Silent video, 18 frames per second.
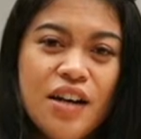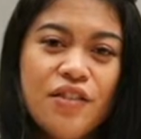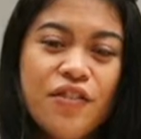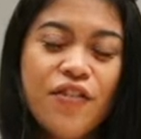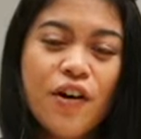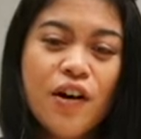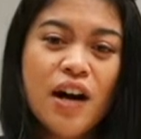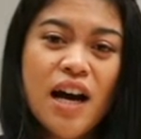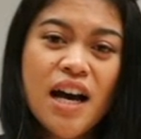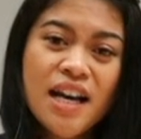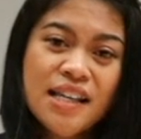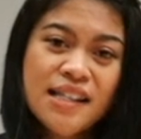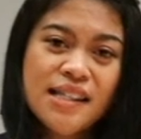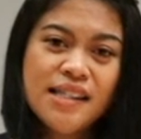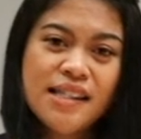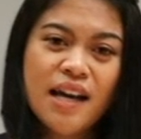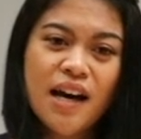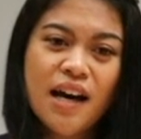For
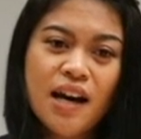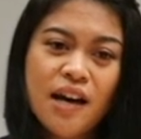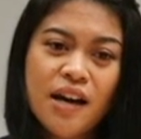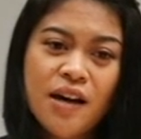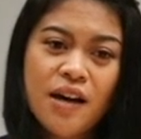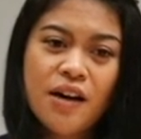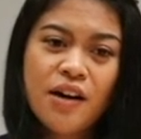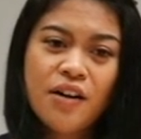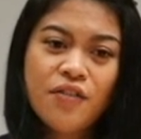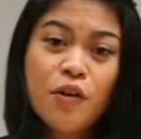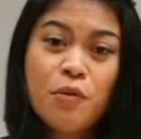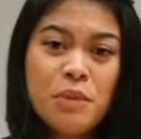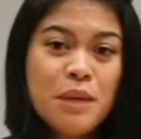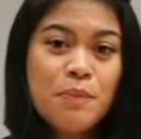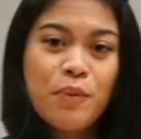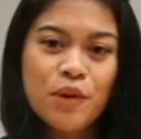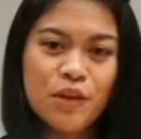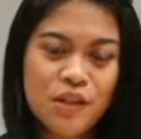us, for
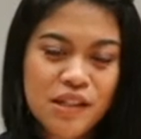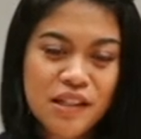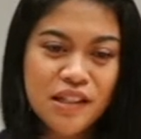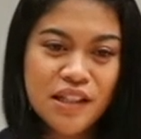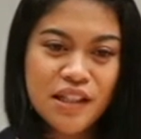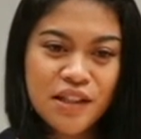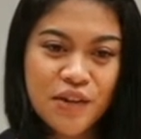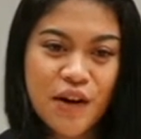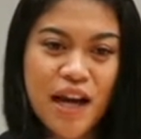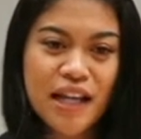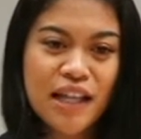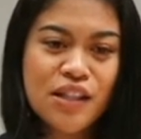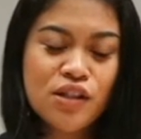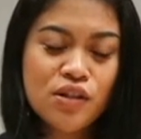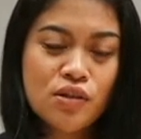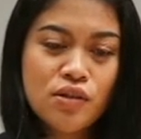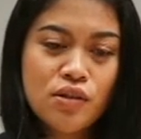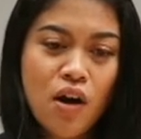me personally, right,
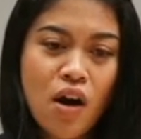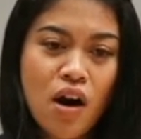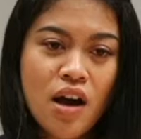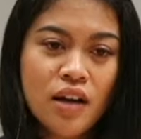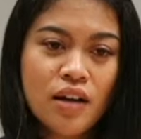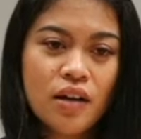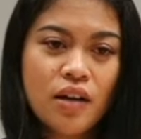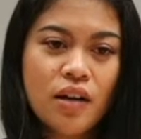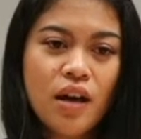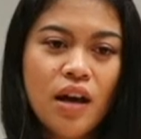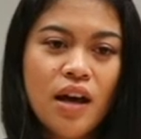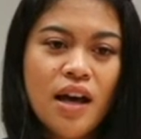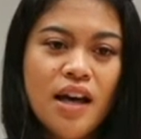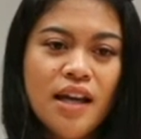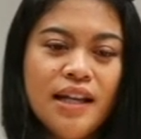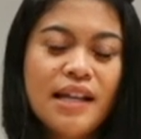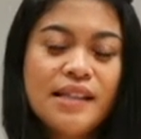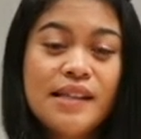it's not
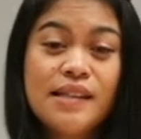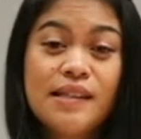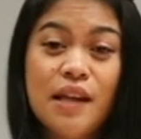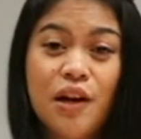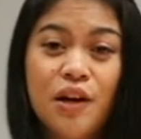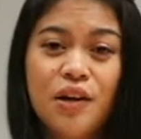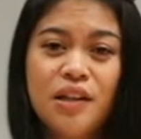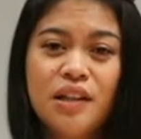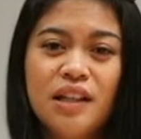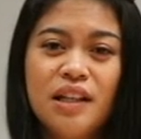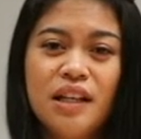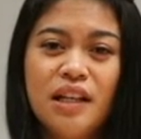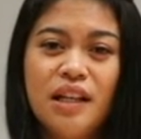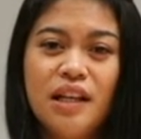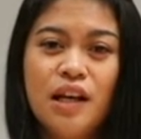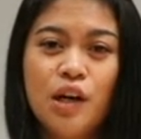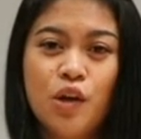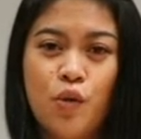
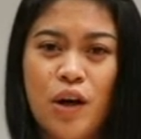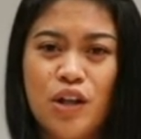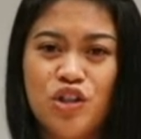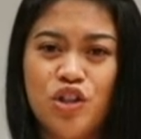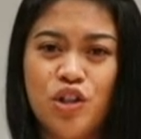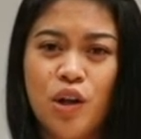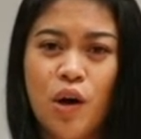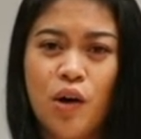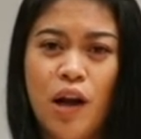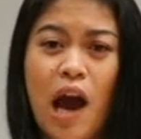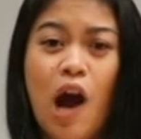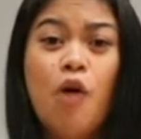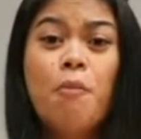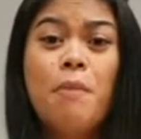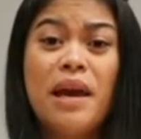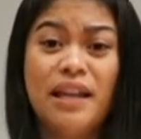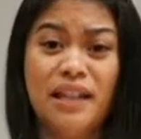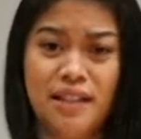necessarily a question on how
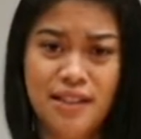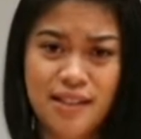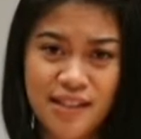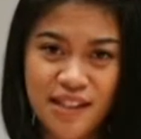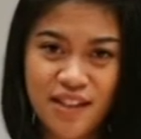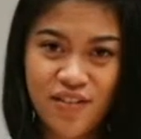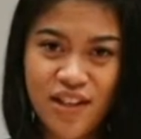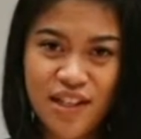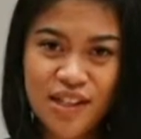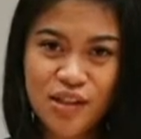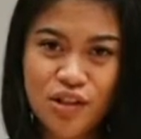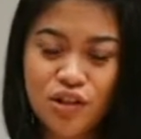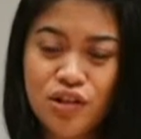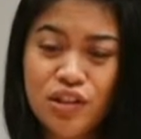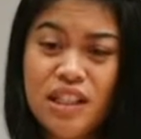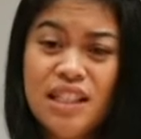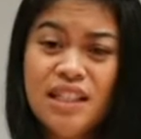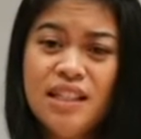many CVs do
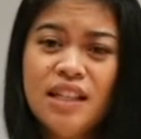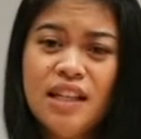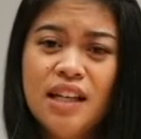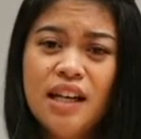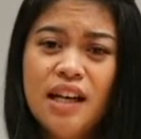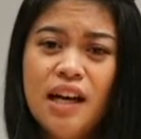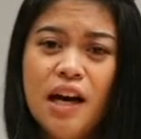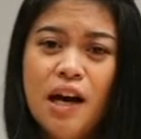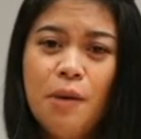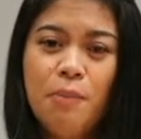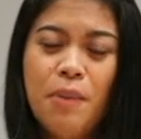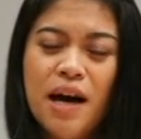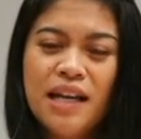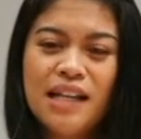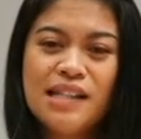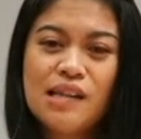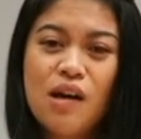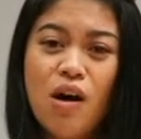you need,
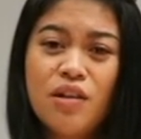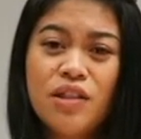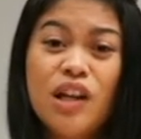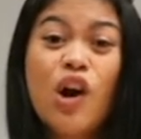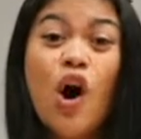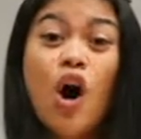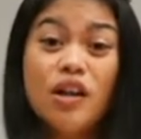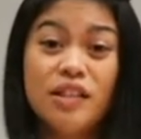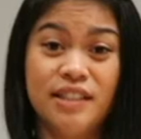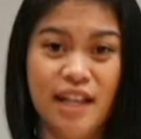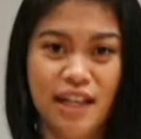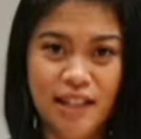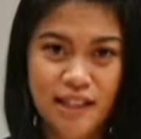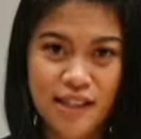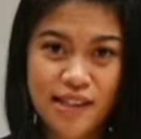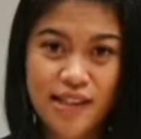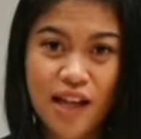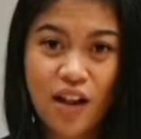but it's on the content
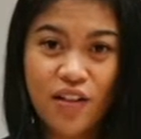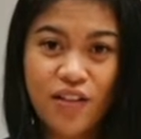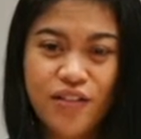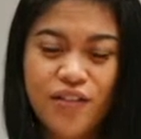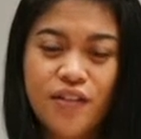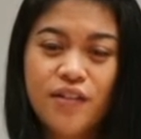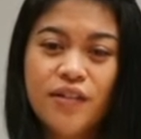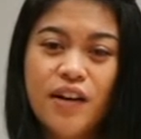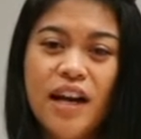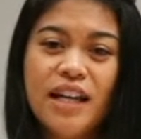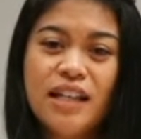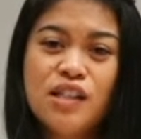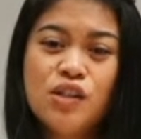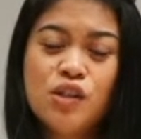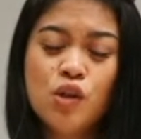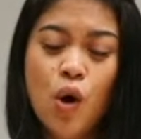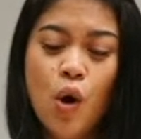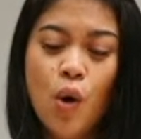itself, right?
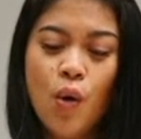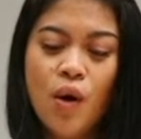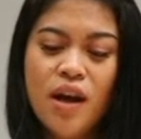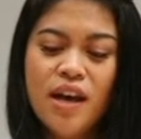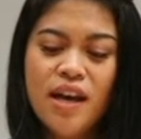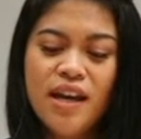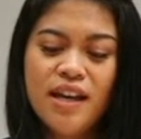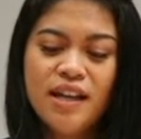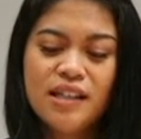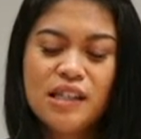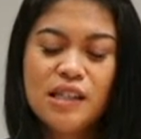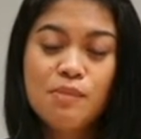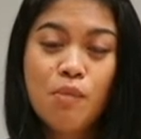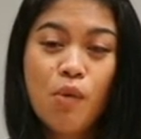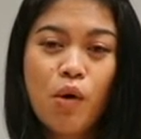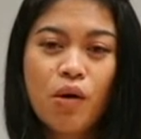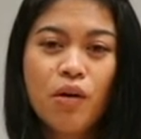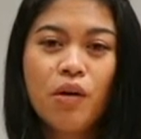So it's
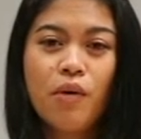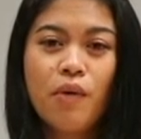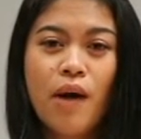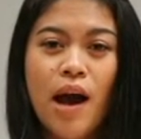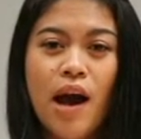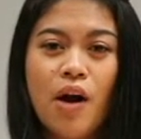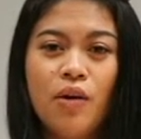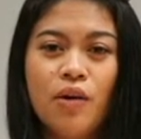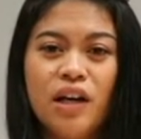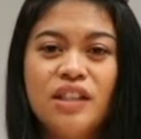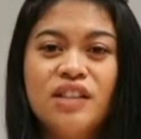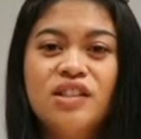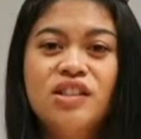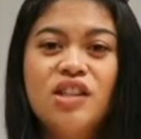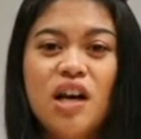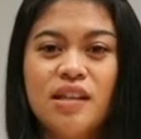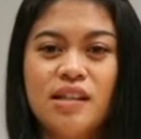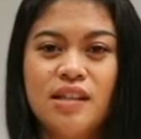more around
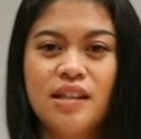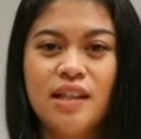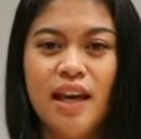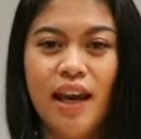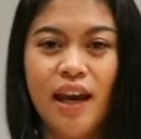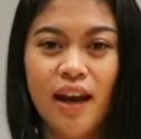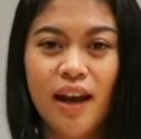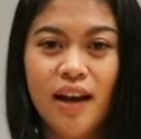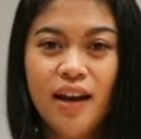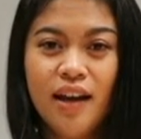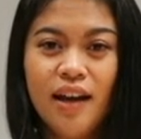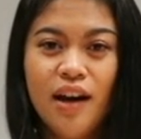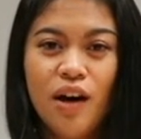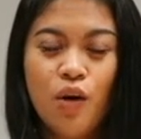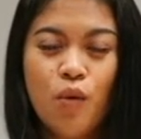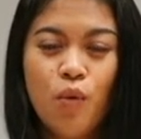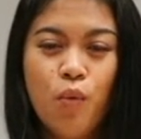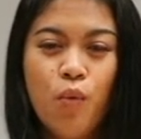adjusting
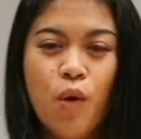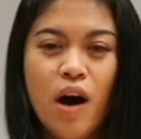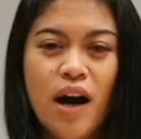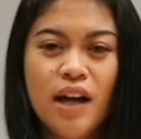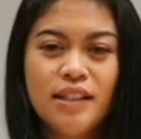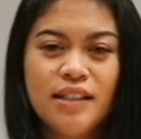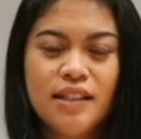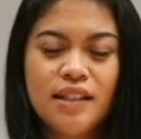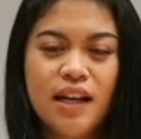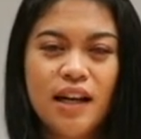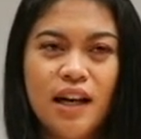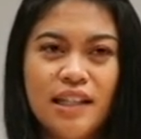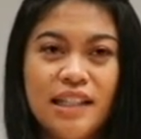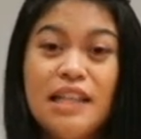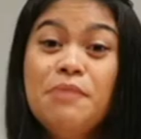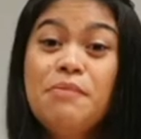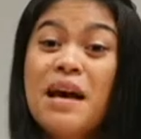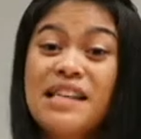what
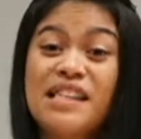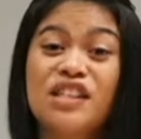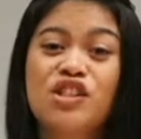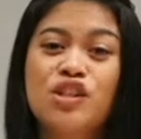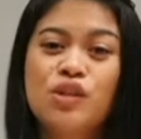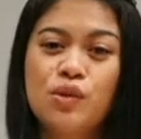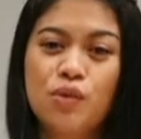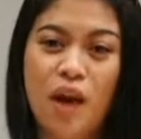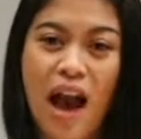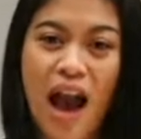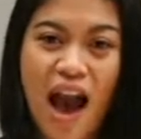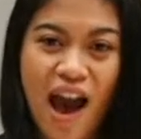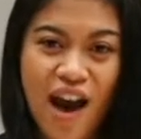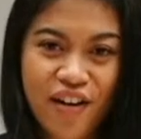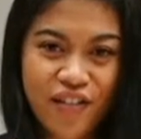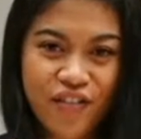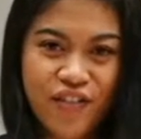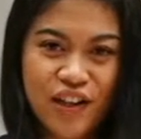key messages you
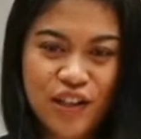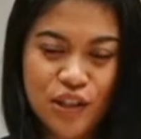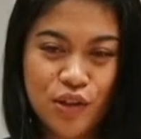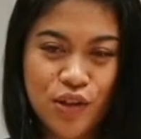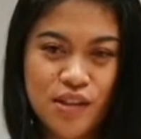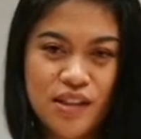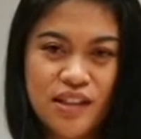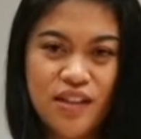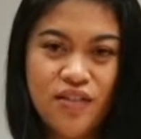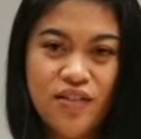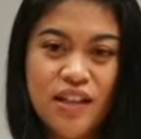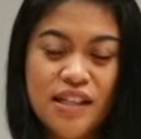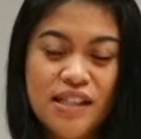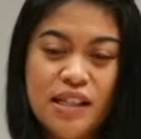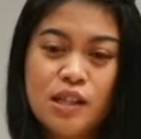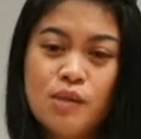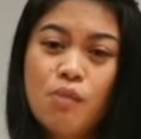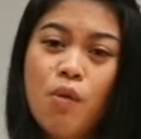have in your
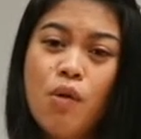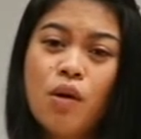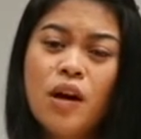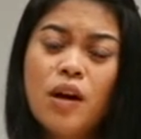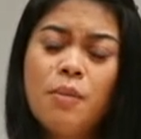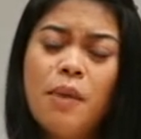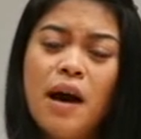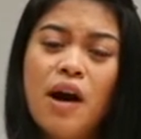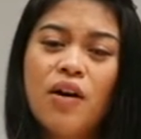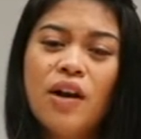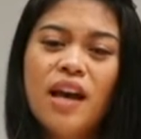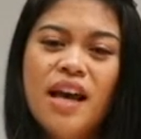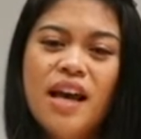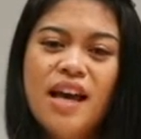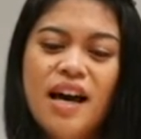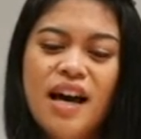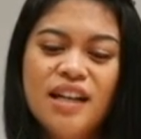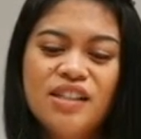CVs. It's more about
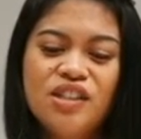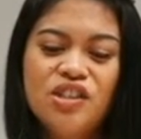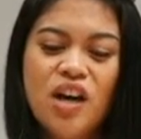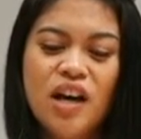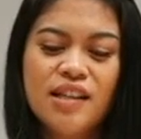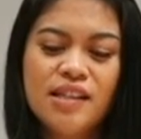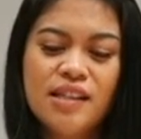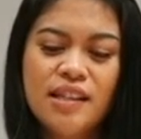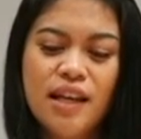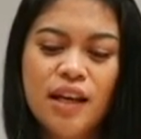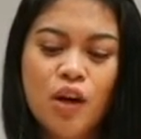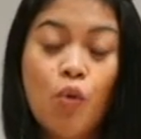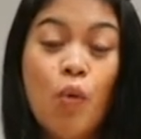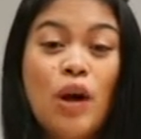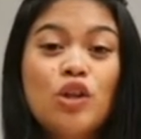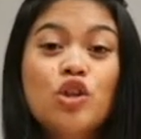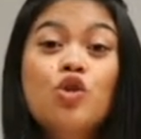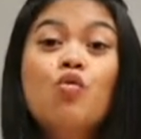adjusting
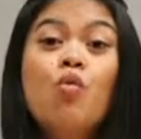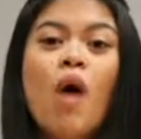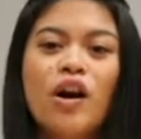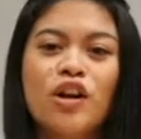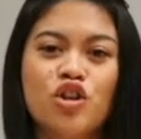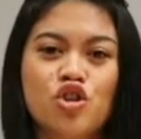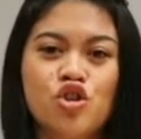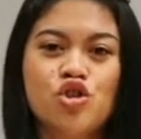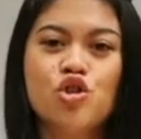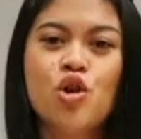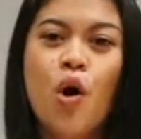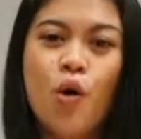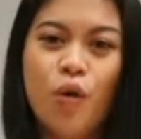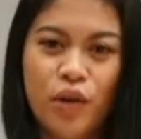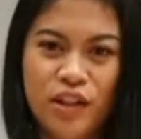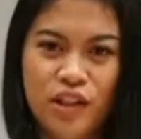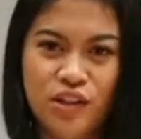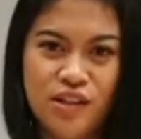what you want to
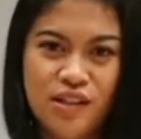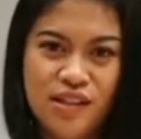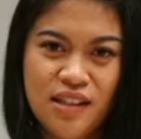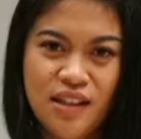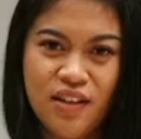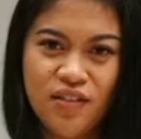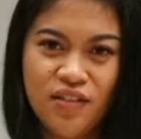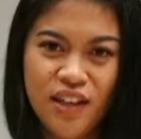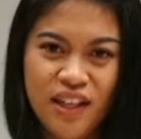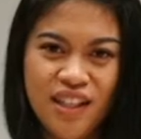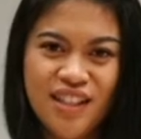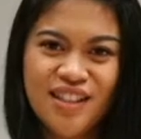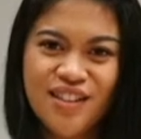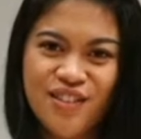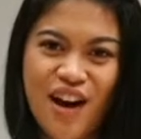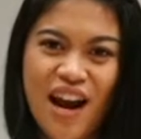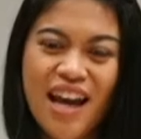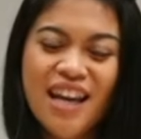show in your CV,
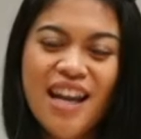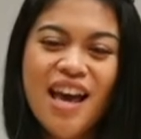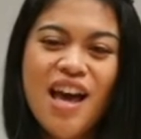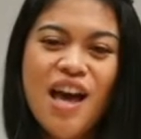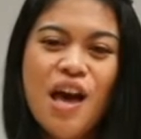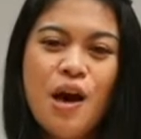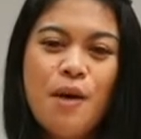right?